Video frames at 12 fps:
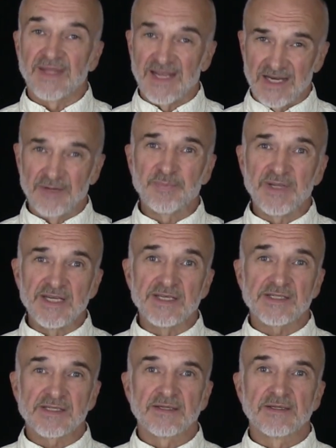and
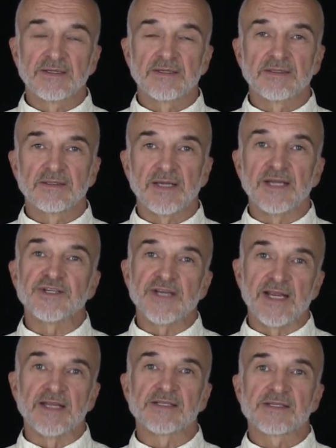peace a
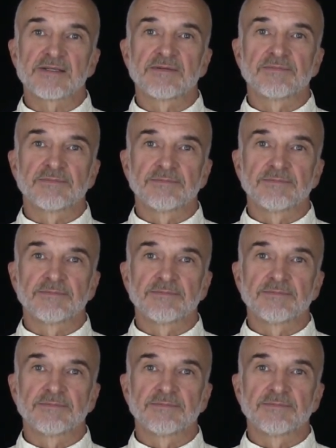chance.